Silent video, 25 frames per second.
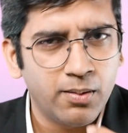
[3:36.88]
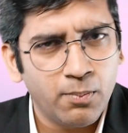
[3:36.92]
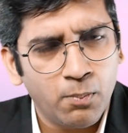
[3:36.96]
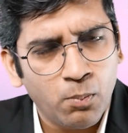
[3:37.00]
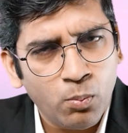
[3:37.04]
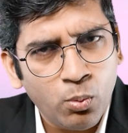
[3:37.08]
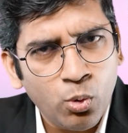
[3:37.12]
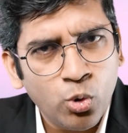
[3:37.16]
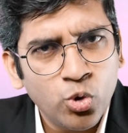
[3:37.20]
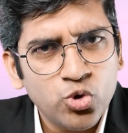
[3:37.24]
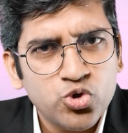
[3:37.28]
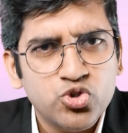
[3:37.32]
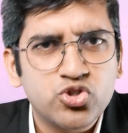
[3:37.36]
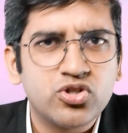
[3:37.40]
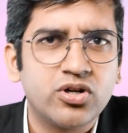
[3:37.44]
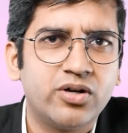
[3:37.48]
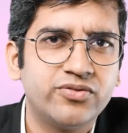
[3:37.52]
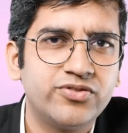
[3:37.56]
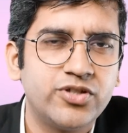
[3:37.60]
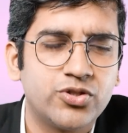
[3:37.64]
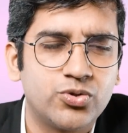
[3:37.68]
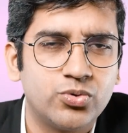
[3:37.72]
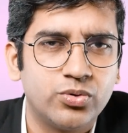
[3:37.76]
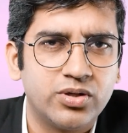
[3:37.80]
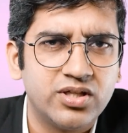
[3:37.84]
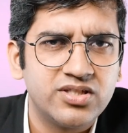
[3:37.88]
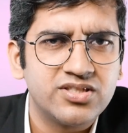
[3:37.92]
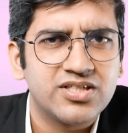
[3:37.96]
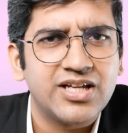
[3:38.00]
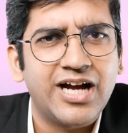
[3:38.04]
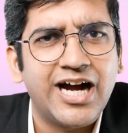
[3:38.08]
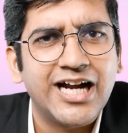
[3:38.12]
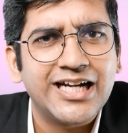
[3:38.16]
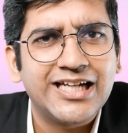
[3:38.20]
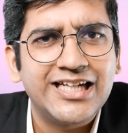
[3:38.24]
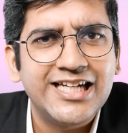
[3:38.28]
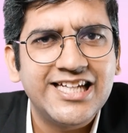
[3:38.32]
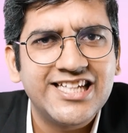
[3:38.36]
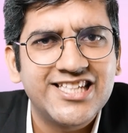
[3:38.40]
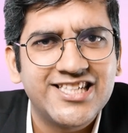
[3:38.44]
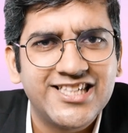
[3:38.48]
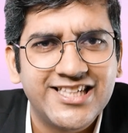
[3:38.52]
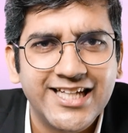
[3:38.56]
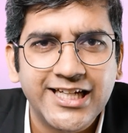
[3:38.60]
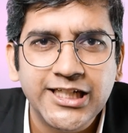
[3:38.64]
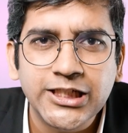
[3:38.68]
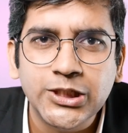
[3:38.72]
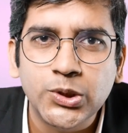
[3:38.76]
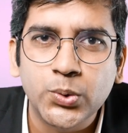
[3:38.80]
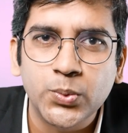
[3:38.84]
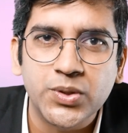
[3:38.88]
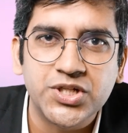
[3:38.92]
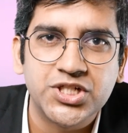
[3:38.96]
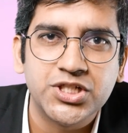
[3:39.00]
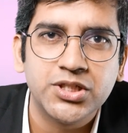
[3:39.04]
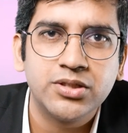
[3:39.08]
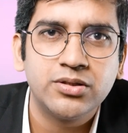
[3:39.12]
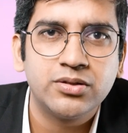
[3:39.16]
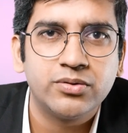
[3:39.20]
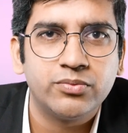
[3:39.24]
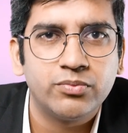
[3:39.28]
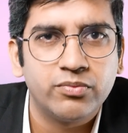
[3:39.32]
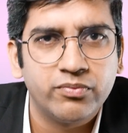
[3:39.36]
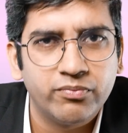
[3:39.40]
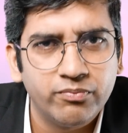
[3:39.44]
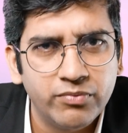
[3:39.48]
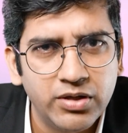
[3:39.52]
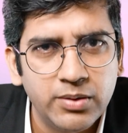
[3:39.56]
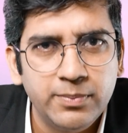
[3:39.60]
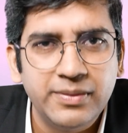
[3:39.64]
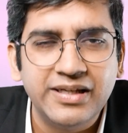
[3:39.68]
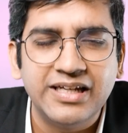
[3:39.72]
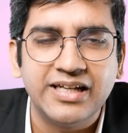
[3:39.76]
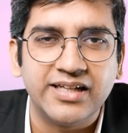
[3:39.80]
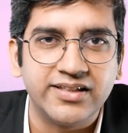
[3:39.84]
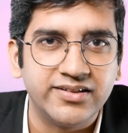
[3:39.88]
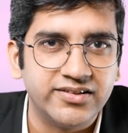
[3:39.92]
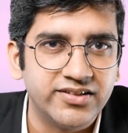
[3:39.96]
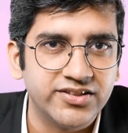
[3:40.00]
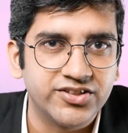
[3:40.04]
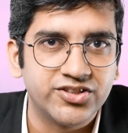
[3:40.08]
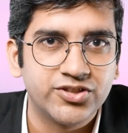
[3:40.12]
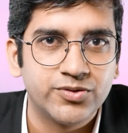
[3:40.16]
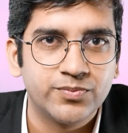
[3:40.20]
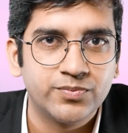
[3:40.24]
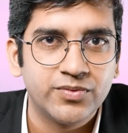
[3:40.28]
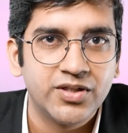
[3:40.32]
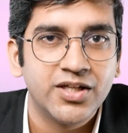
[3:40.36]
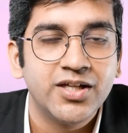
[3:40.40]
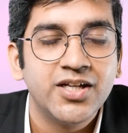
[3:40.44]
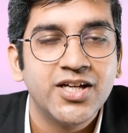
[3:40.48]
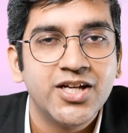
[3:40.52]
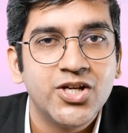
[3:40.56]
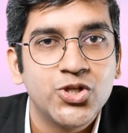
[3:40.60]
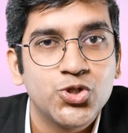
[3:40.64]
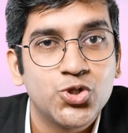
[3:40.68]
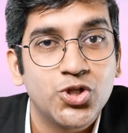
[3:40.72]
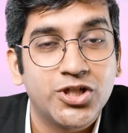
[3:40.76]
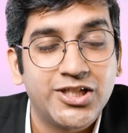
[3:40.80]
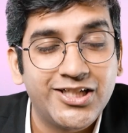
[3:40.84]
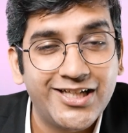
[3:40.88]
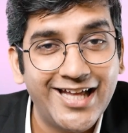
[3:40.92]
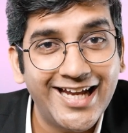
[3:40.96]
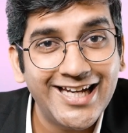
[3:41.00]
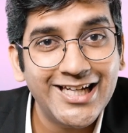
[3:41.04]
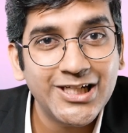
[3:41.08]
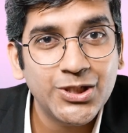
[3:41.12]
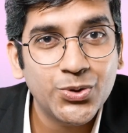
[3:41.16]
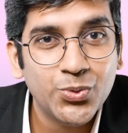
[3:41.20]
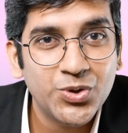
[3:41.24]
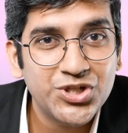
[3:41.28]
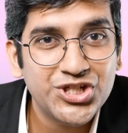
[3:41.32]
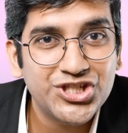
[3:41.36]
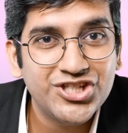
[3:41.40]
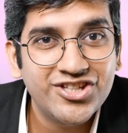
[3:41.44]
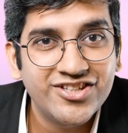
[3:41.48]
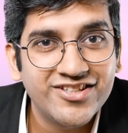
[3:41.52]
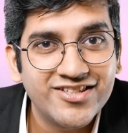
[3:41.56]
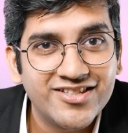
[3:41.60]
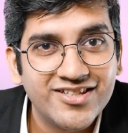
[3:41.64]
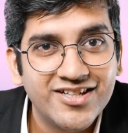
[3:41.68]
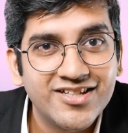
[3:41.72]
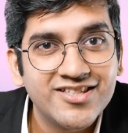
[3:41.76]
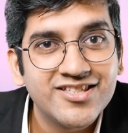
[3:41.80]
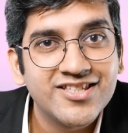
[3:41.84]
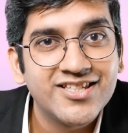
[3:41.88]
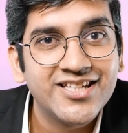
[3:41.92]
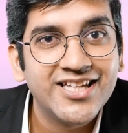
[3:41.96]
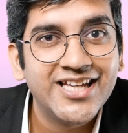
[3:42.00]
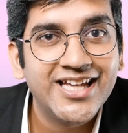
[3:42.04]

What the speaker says: Most of the students, at least 10 questions, will be like this. So 10 questions in the sense,